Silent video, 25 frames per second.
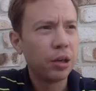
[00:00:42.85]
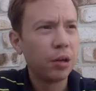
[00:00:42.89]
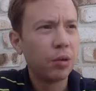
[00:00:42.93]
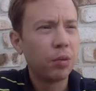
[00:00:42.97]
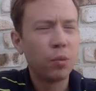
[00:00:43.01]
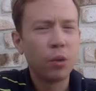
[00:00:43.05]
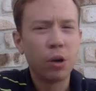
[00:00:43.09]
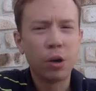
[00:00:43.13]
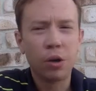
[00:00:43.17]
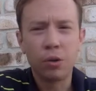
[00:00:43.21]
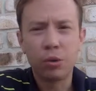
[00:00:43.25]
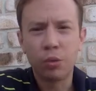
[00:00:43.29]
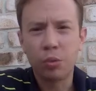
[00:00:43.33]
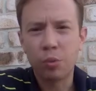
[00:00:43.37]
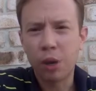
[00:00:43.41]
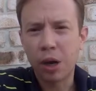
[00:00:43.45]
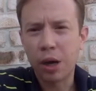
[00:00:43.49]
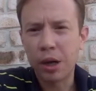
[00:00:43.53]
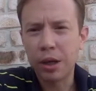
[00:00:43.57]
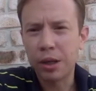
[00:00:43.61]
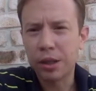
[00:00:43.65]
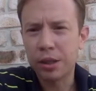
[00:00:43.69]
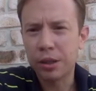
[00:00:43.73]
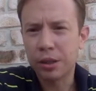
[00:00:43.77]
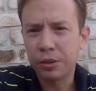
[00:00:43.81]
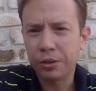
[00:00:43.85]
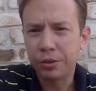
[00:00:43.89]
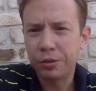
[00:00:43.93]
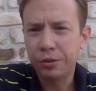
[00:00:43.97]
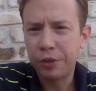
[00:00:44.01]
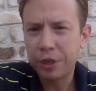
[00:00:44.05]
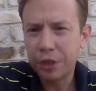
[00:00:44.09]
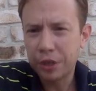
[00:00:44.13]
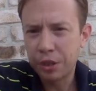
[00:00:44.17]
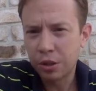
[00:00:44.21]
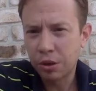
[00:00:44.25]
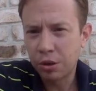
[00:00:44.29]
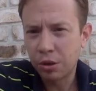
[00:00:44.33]
world one is the
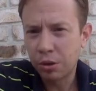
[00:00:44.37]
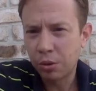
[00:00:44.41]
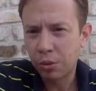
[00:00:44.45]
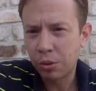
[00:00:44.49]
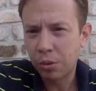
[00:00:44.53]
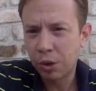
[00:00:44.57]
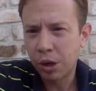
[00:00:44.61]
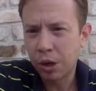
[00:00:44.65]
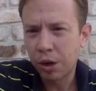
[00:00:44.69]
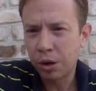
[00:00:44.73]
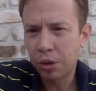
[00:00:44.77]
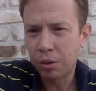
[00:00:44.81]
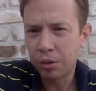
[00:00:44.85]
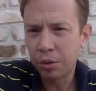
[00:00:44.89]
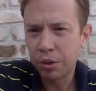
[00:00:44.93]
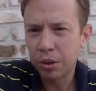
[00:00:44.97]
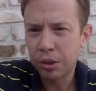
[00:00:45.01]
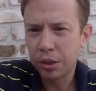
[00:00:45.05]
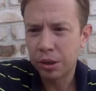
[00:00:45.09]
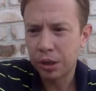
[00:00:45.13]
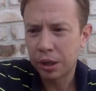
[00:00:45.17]
physical world